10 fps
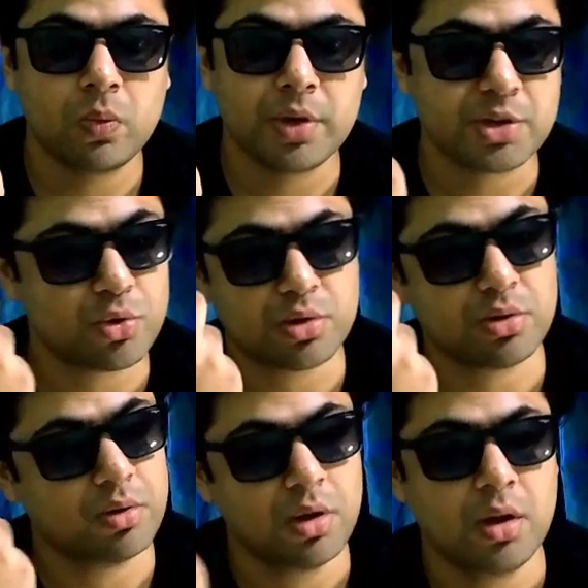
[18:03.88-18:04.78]
is to
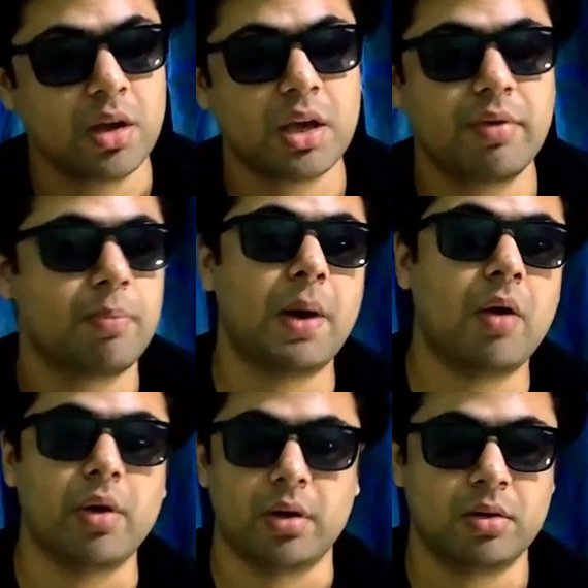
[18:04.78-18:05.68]
giving
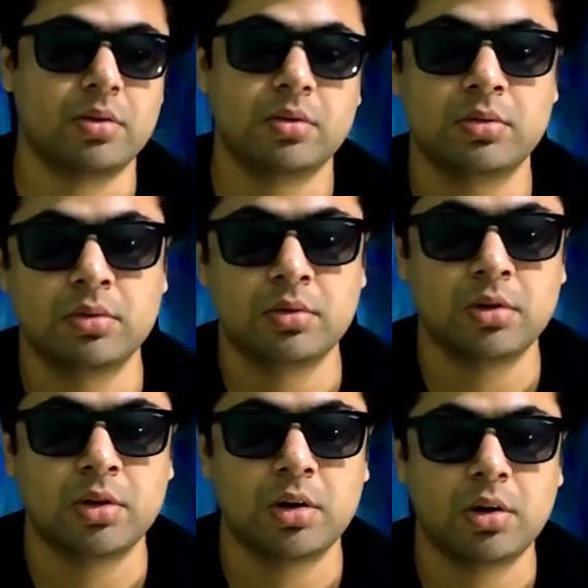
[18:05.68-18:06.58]
power
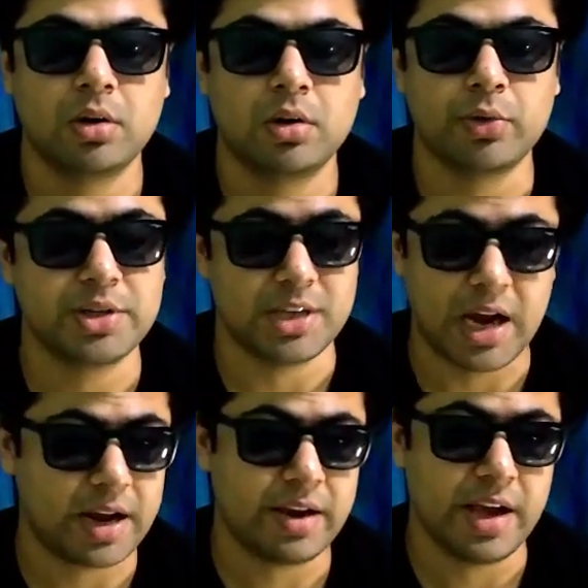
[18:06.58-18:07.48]
to its
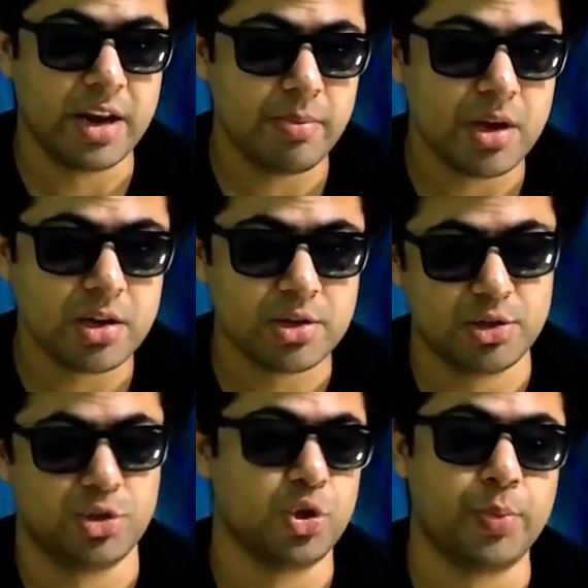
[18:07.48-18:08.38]
arch enemy,
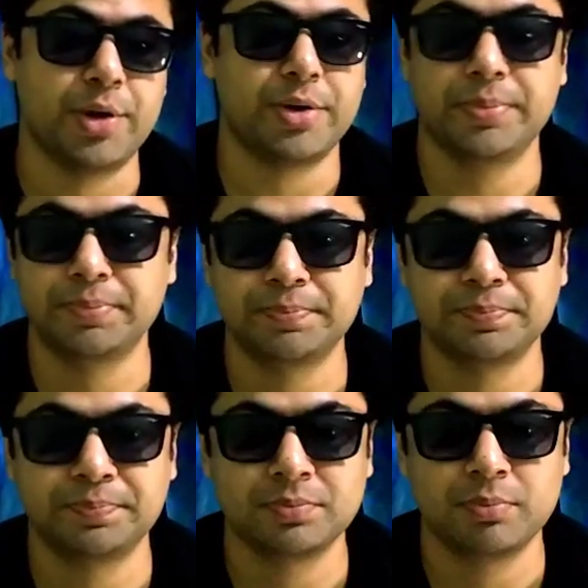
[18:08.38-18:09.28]
Jupiter.
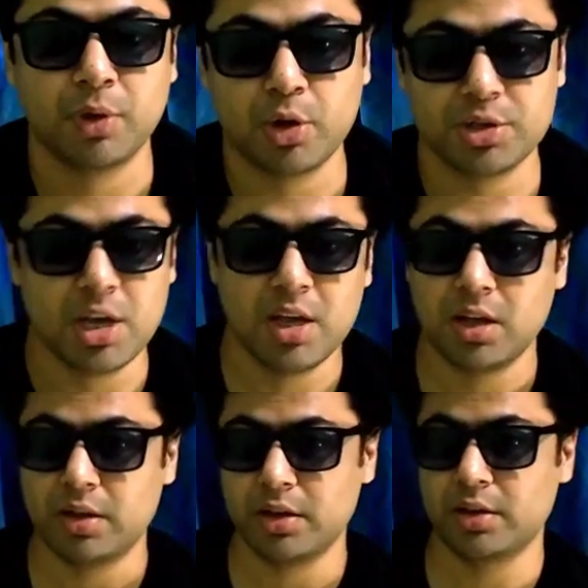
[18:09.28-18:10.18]
Because
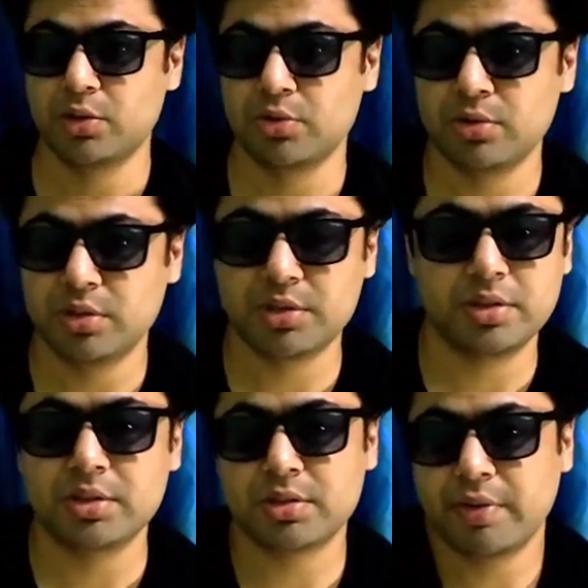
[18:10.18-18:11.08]
this
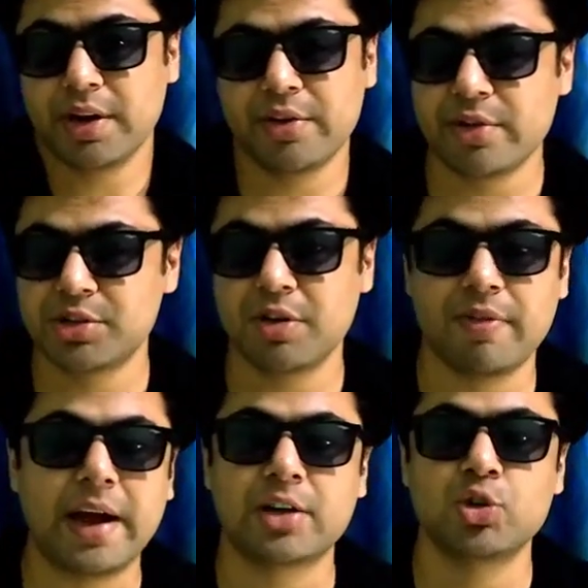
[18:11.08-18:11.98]
is a very interesting
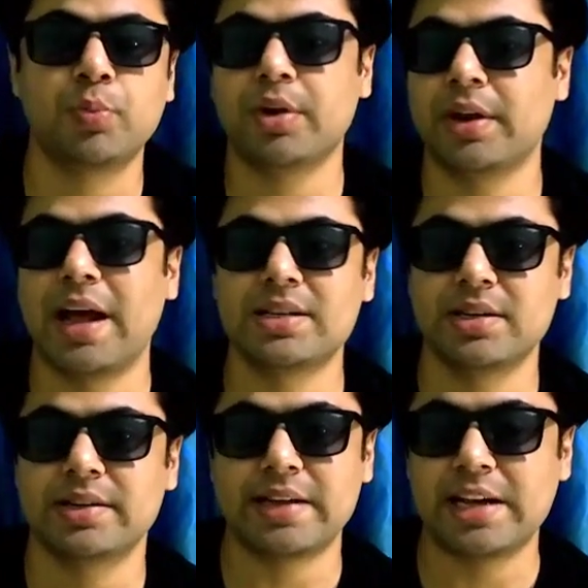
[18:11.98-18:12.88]
fact. Jupiter has
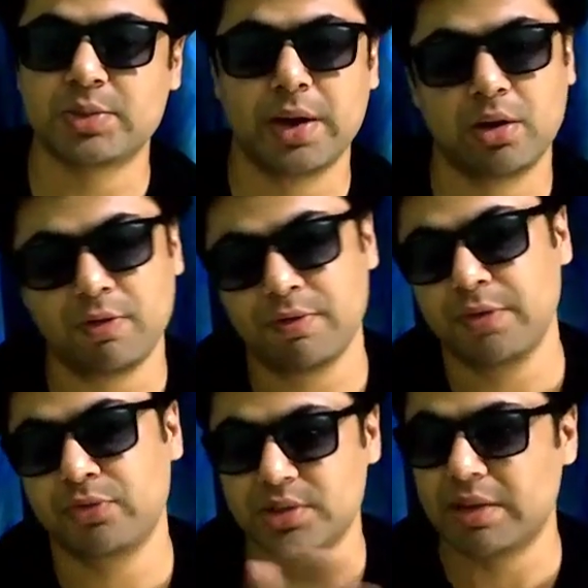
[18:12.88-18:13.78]
its aspect of
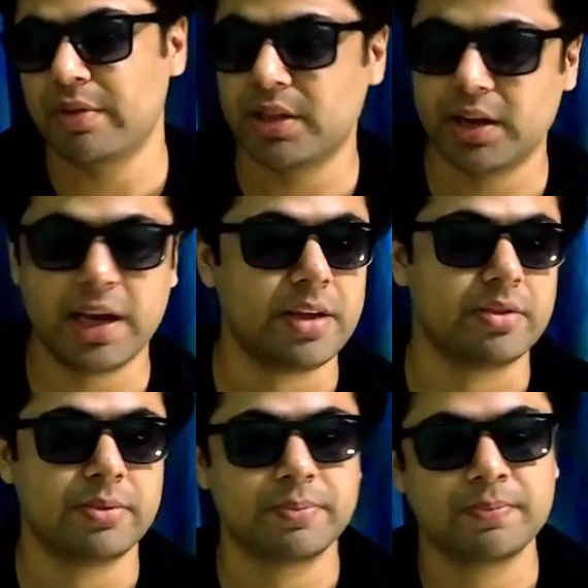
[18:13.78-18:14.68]
5th, 7th and 9th.